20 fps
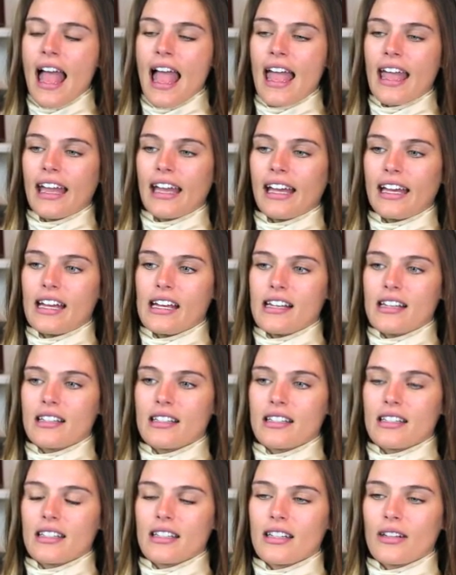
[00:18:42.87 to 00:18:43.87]

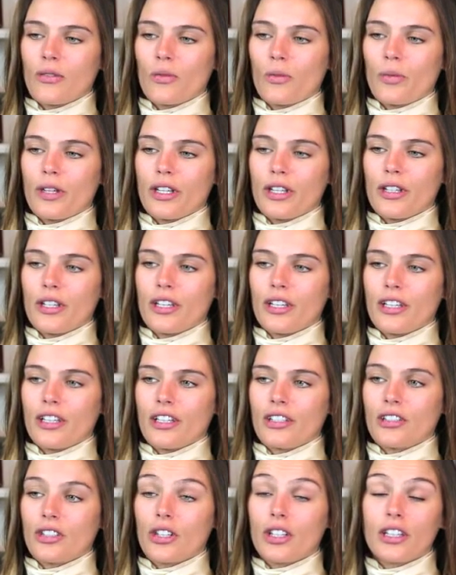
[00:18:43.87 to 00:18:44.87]
And
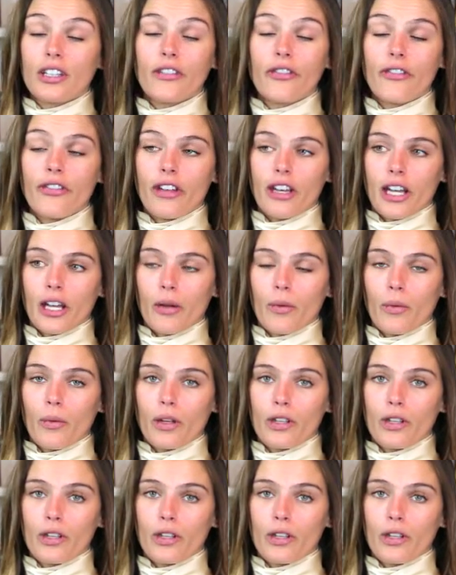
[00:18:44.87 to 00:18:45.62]
during the fitting,